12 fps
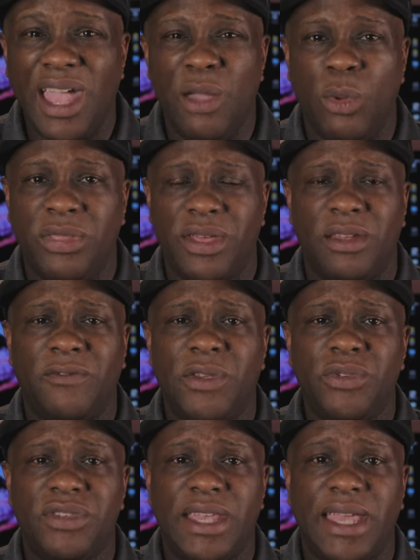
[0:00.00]
And within a
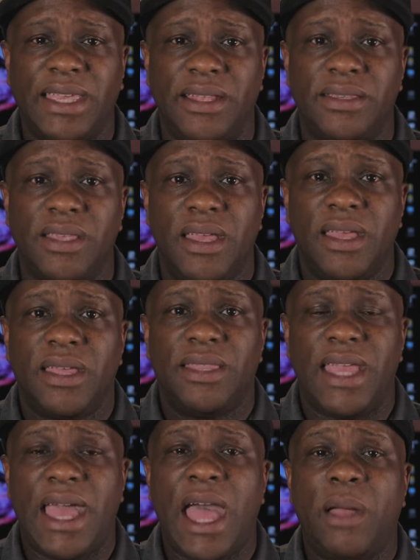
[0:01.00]
few seconds,
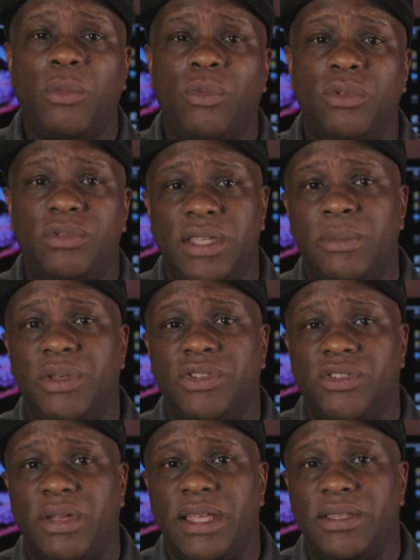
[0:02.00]
the app will
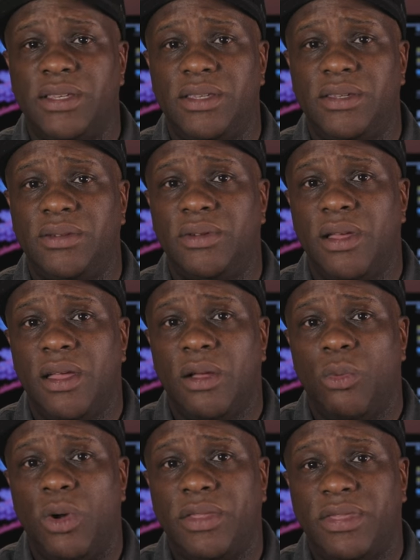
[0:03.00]
demonstrate to you
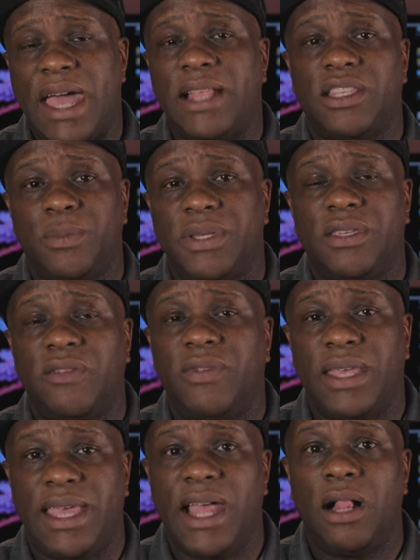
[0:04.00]
what that
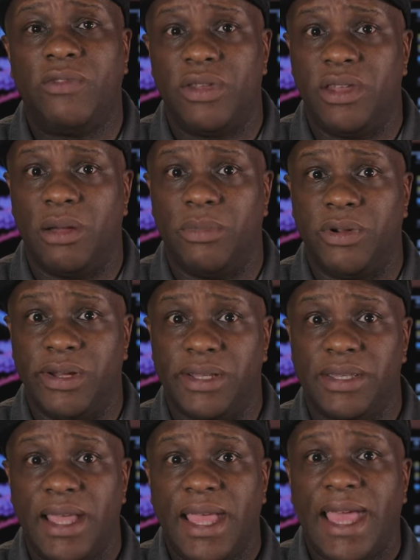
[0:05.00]
specific Kelvin number
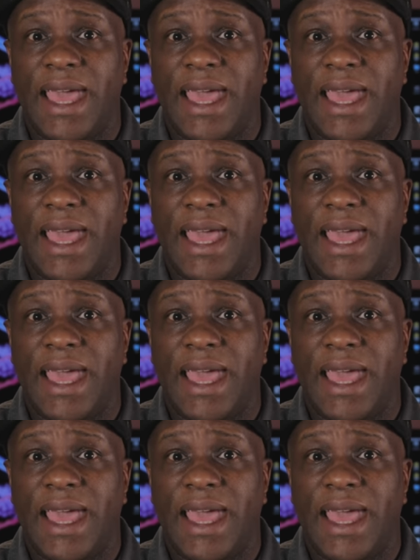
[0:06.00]
is.